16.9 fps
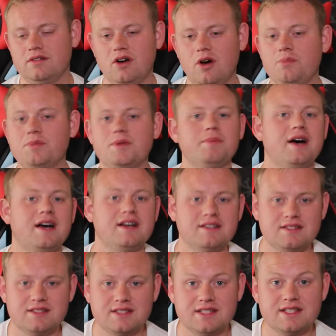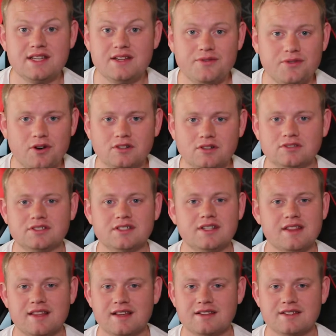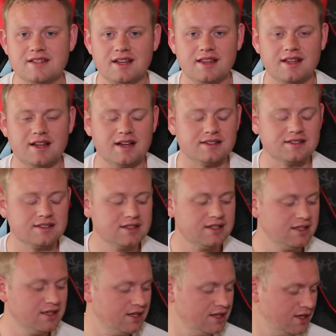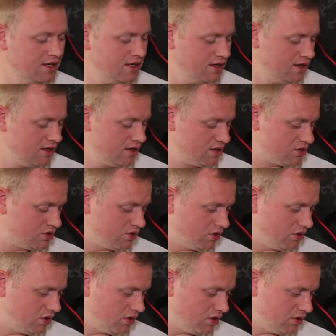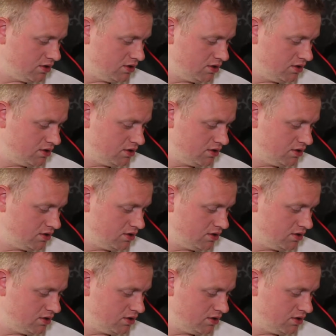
optimize defaults and things like that. So